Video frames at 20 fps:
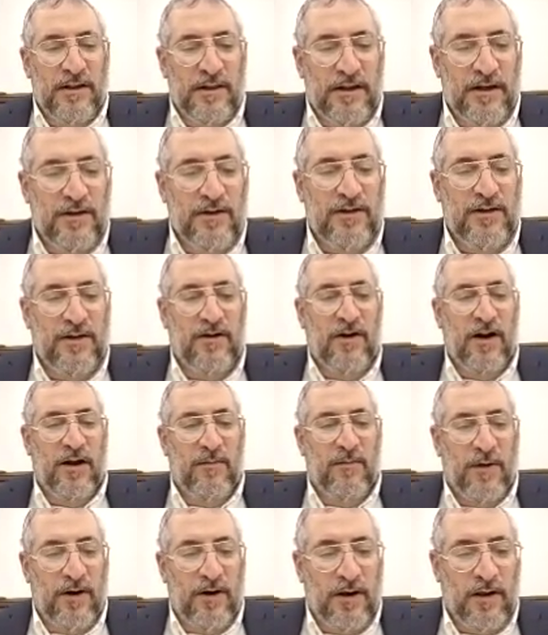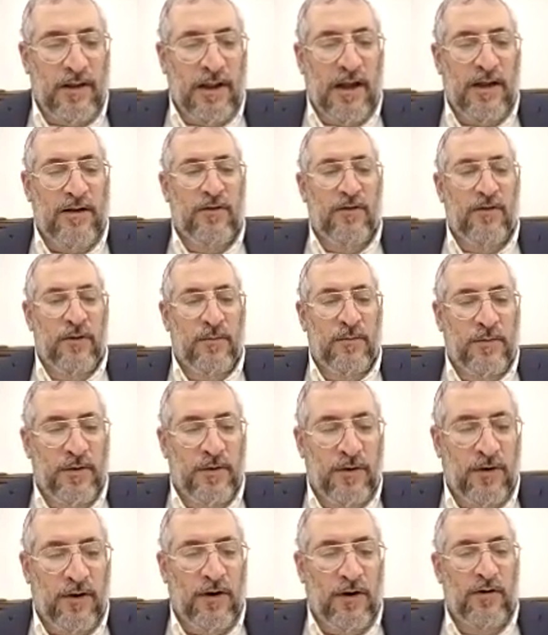Lirtach Rachmana Alan
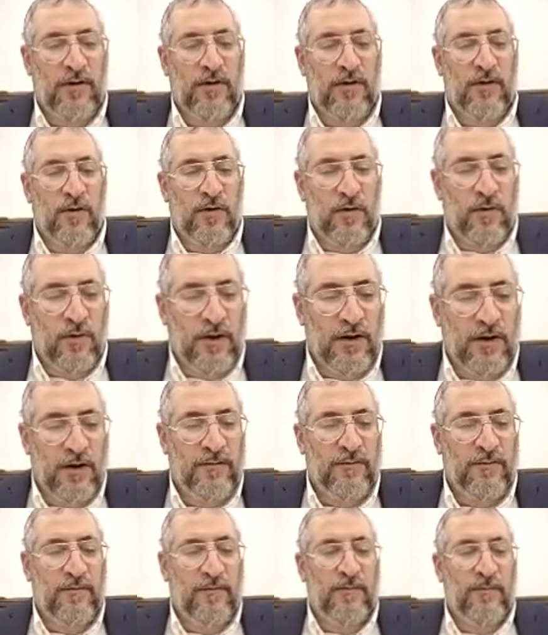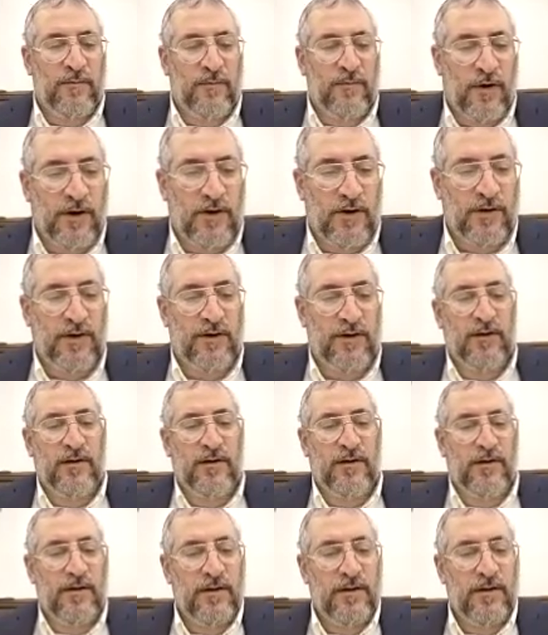Uleproiknin